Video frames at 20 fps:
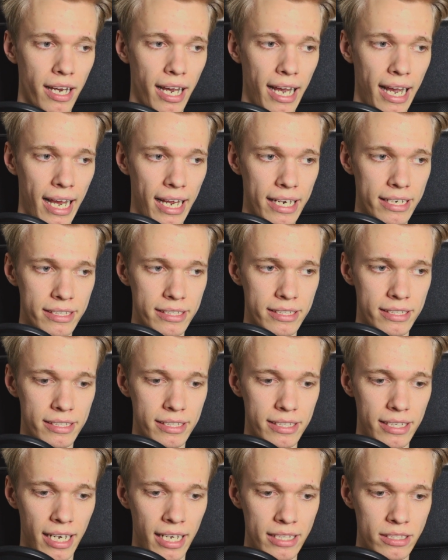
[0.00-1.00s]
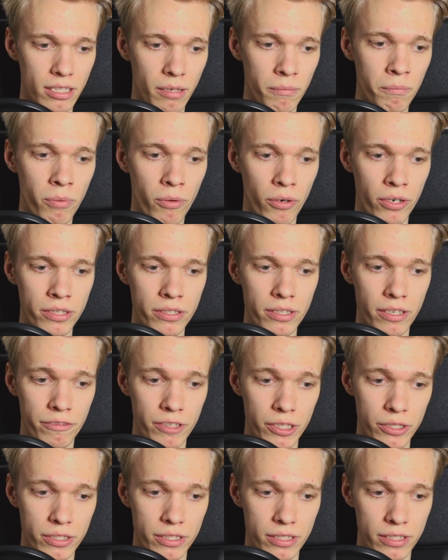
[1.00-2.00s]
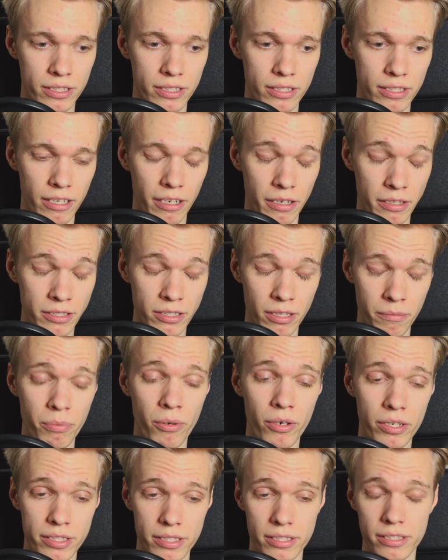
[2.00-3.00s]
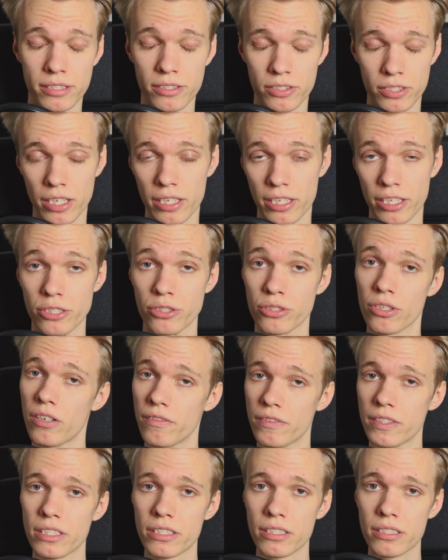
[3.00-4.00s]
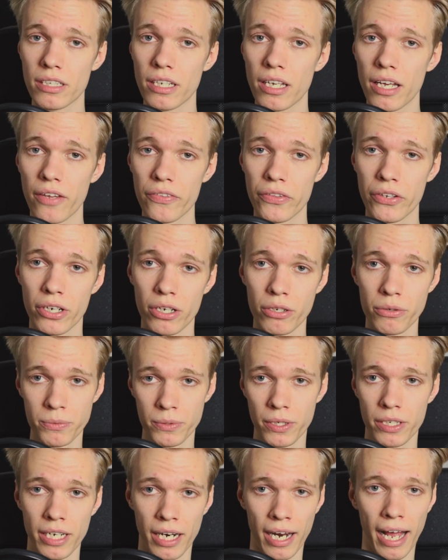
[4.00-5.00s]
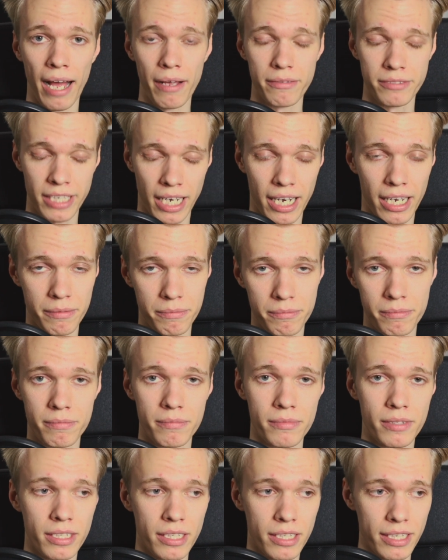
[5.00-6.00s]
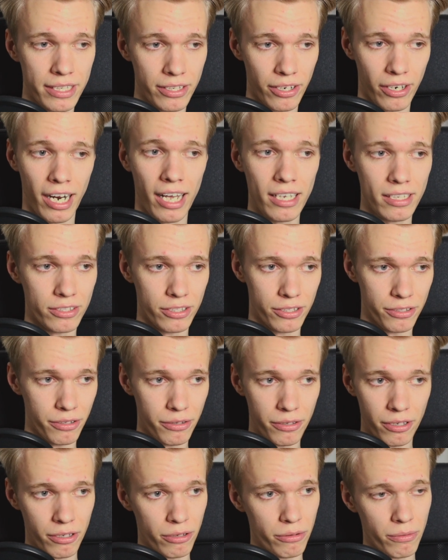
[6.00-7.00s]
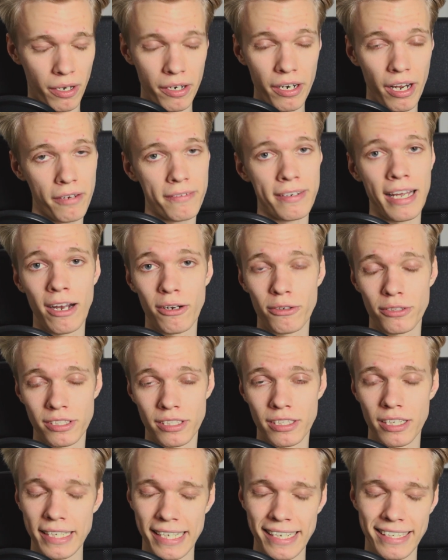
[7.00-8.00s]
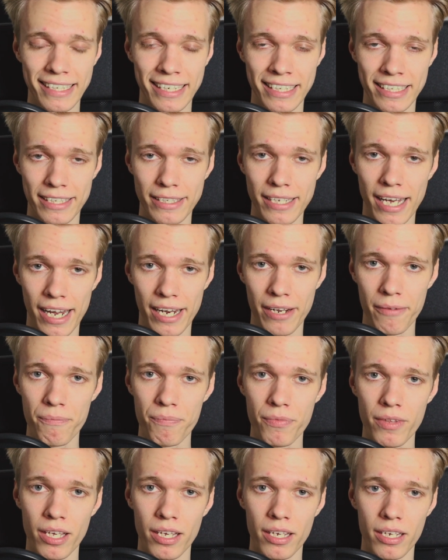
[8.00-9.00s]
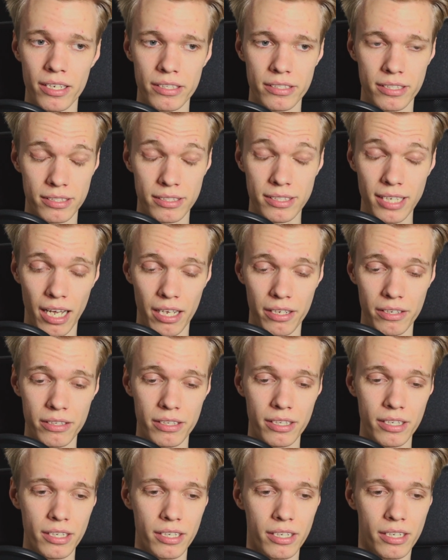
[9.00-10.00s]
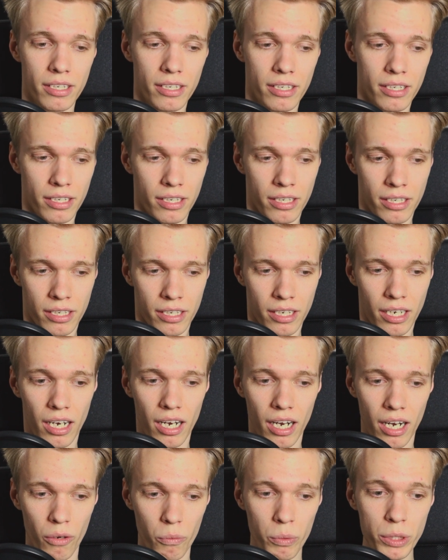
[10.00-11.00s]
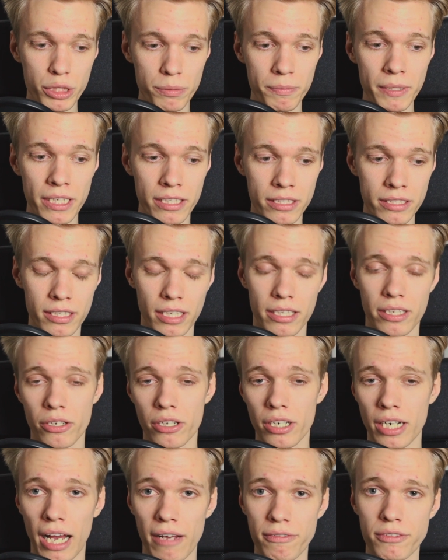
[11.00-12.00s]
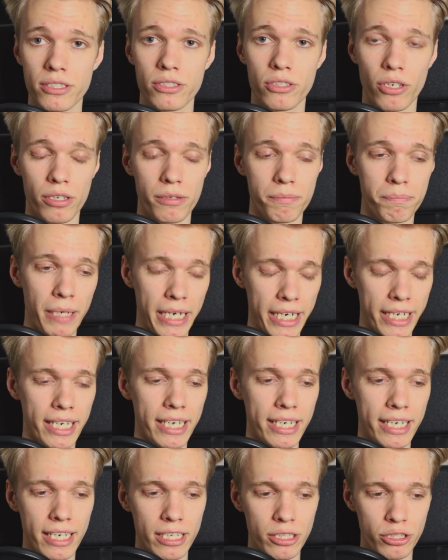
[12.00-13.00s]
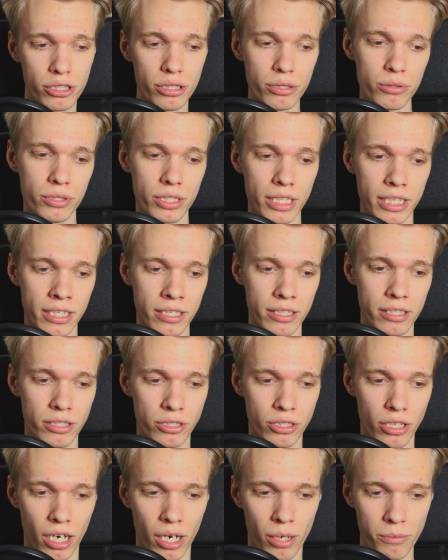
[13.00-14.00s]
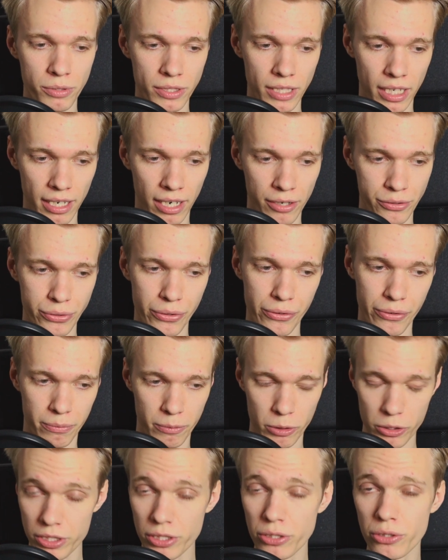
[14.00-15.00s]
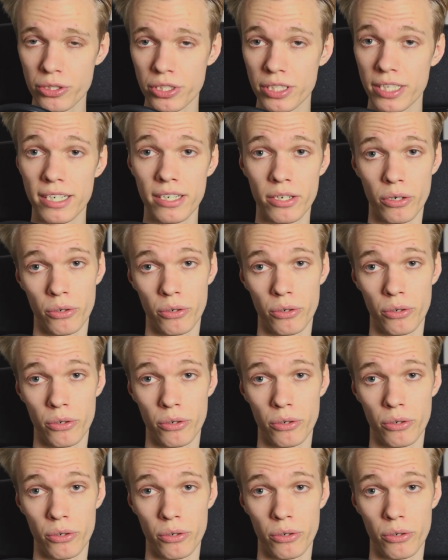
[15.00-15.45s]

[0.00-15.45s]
and at some point, since they're selling a service, they're going to run out of time in their calendar. They're going to run out of hours in the day to sell, which means that they're going to have to start picking and choosing the jobs that either they're most interested in,